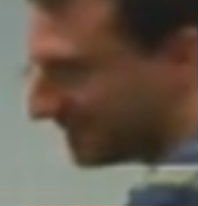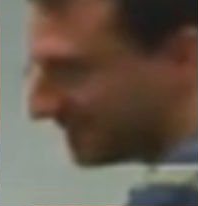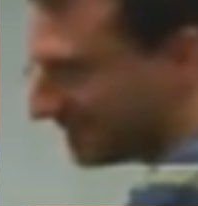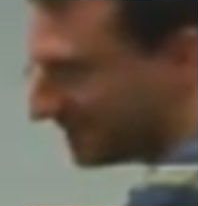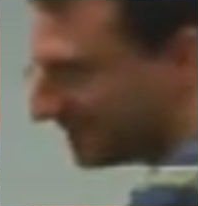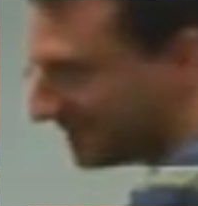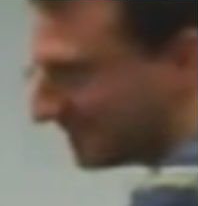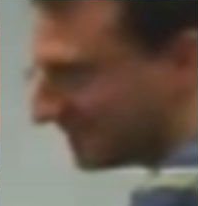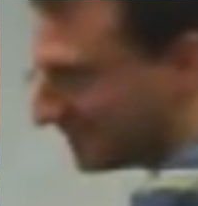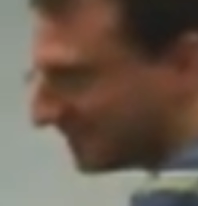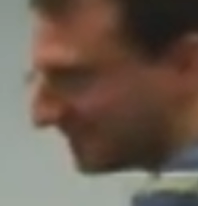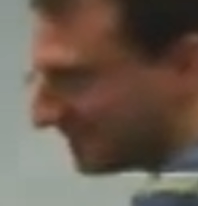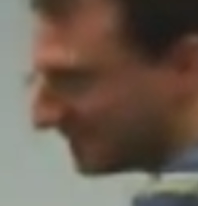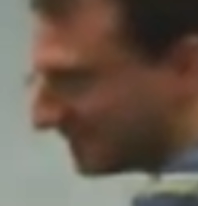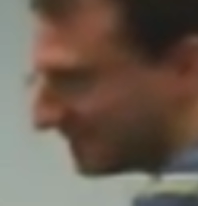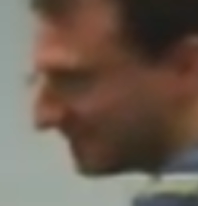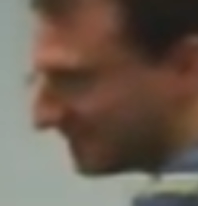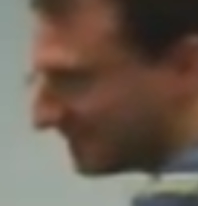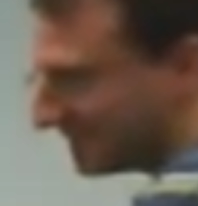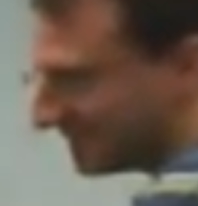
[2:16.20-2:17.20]

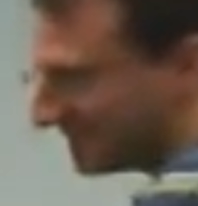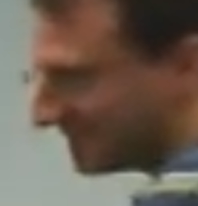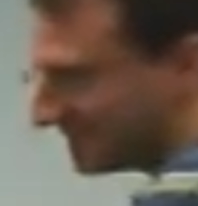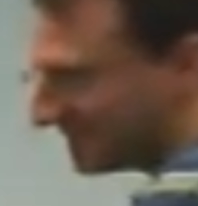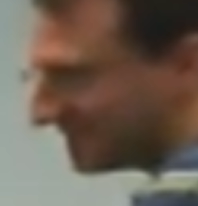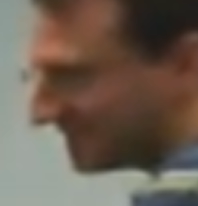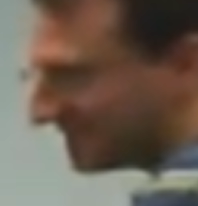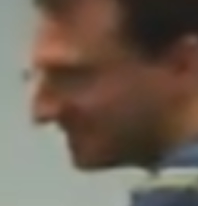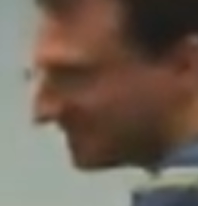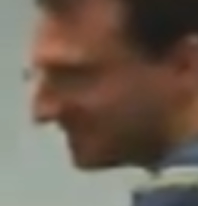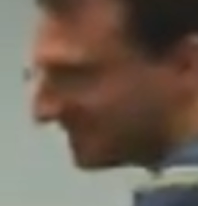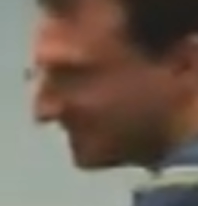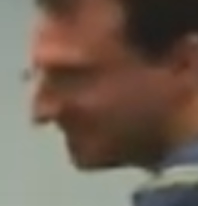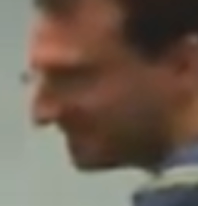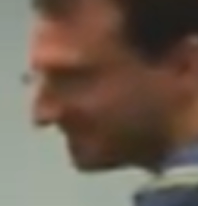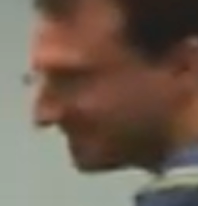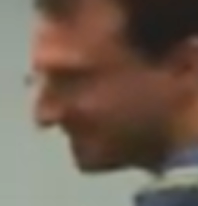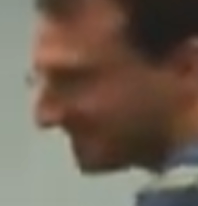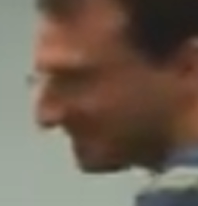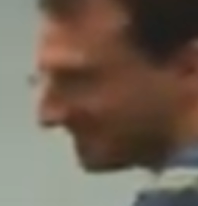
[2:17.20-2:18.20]

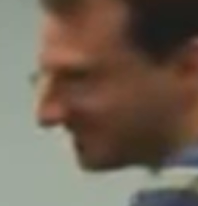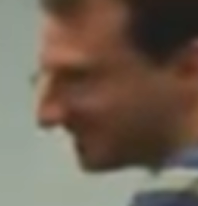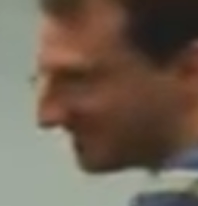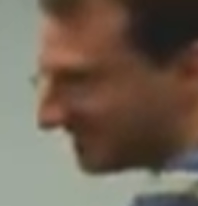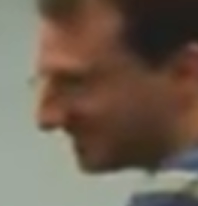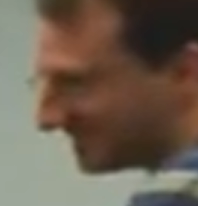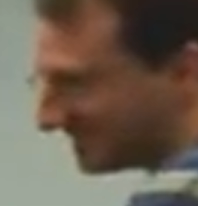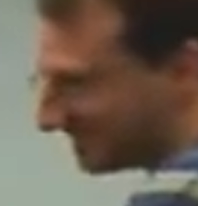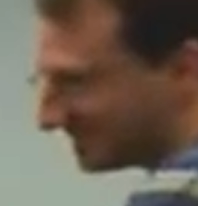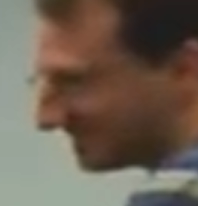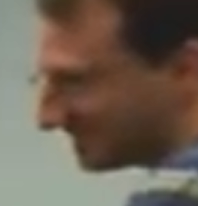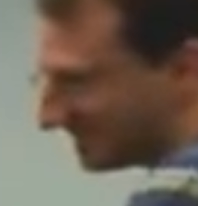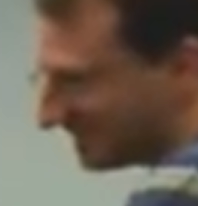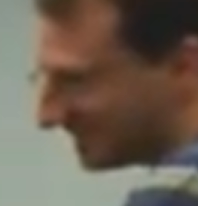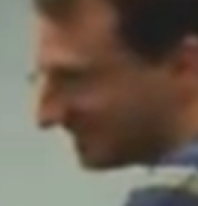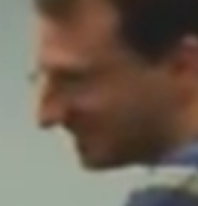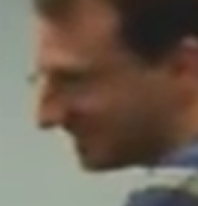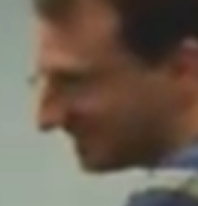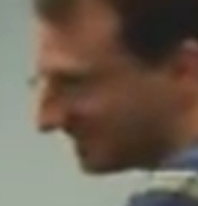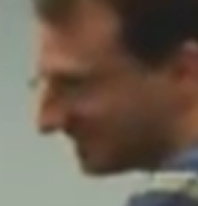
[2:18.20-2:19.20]

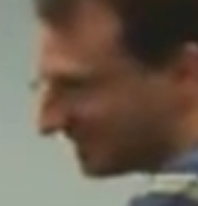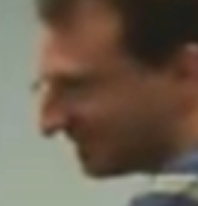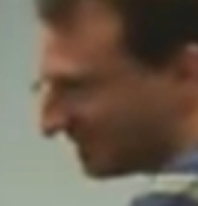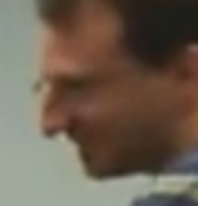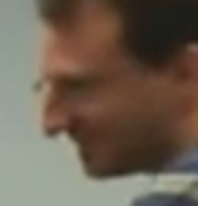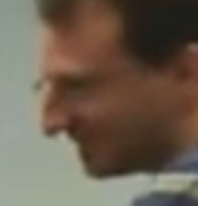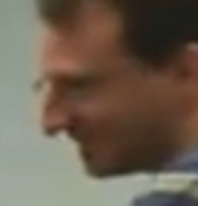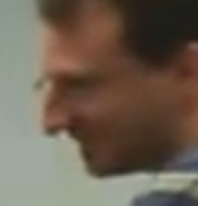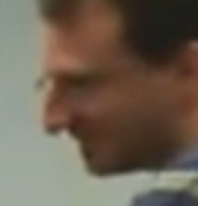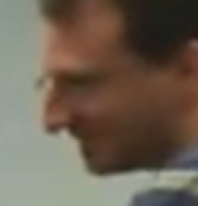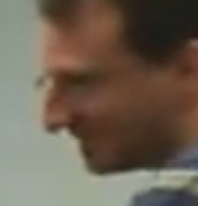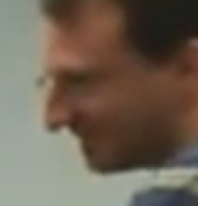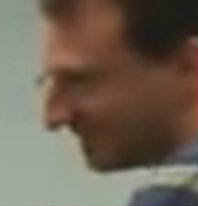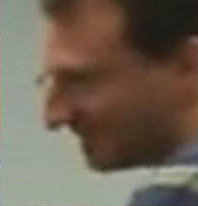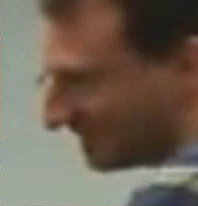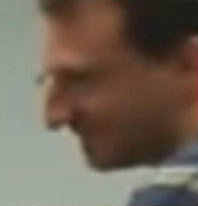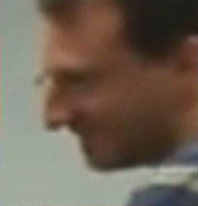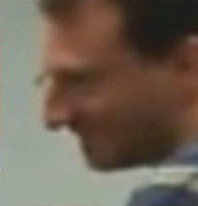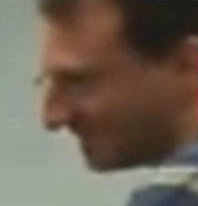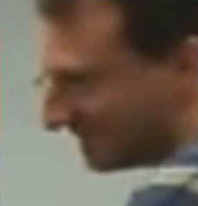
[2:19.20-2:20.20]

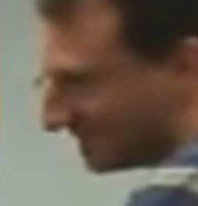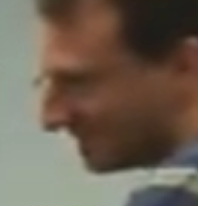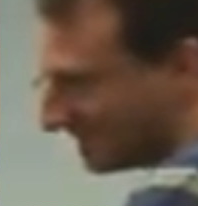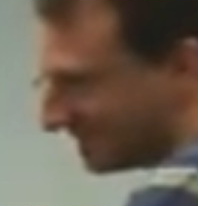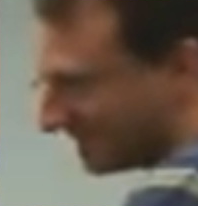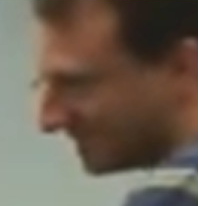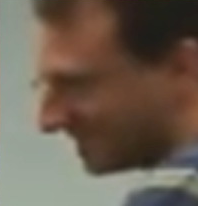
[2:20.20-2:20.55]
The person shown says nothing.